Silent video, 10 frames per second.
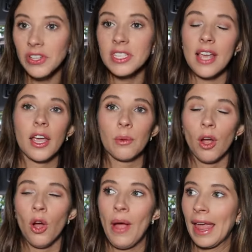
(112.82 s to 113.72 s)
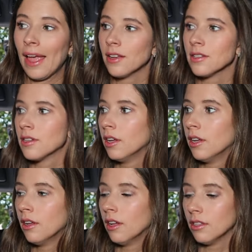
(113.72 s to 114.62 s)
the second row, and
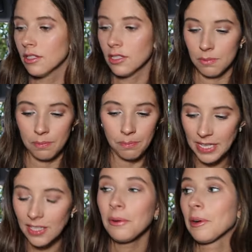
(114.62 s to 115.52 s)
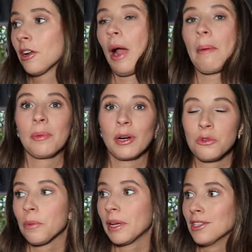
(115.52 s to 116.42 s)
basically, we're gonna wrap up our
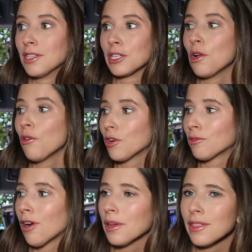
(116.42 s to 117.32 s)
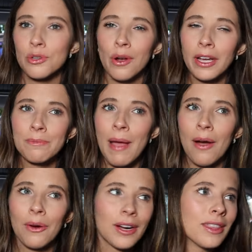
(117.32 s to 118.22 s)
tour because there's no third row and the trunk is
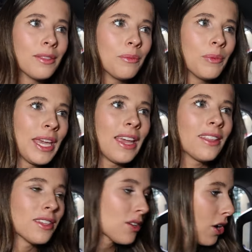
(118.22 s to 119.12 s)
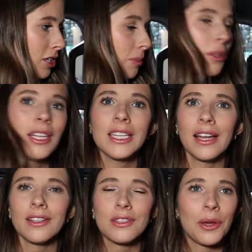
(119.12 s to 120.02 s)
power and we can't, this car is completely
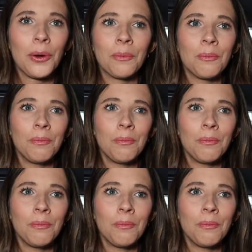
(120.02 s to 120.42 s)
dead. So